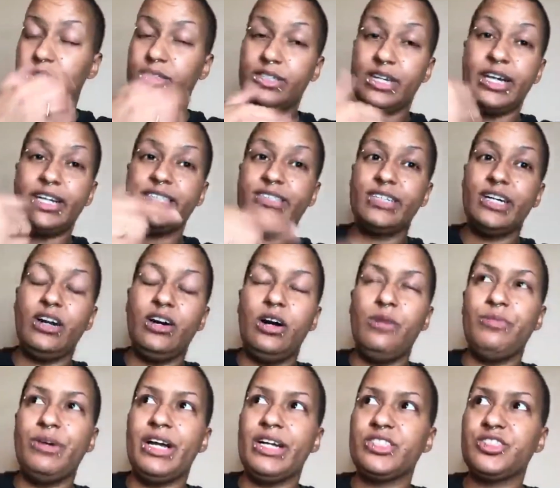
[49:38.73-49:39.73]
So I can tell
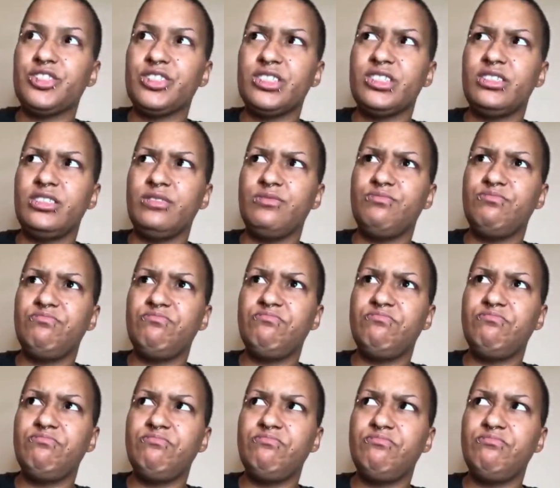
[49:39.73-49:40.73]
I'm actually
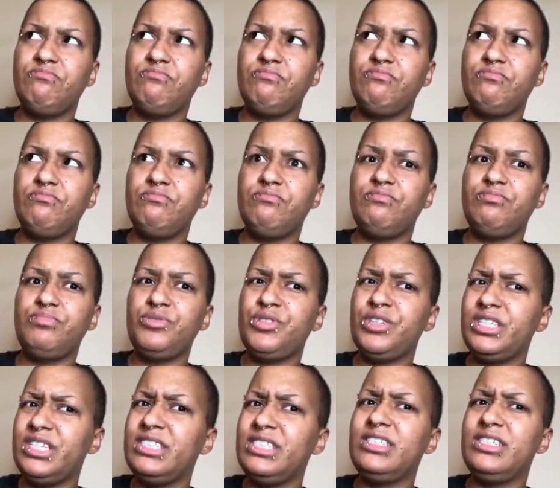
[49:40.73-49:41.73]

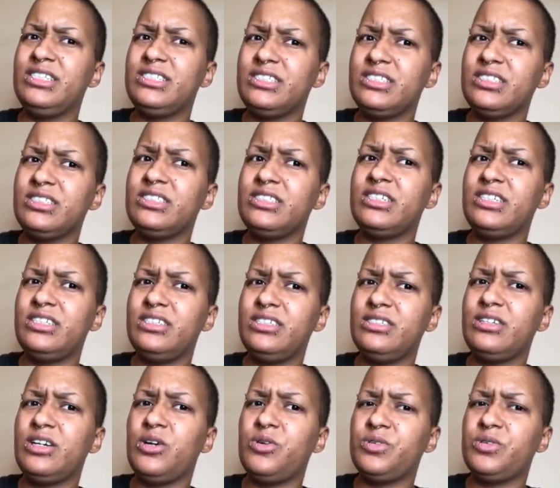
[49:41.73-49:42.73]
pretty
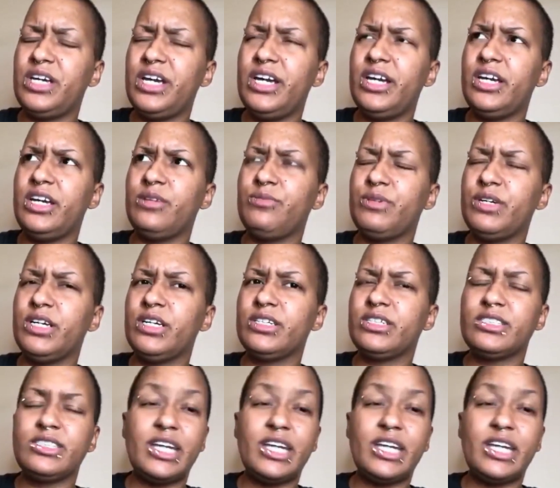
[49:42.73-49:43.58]
decently okay, man.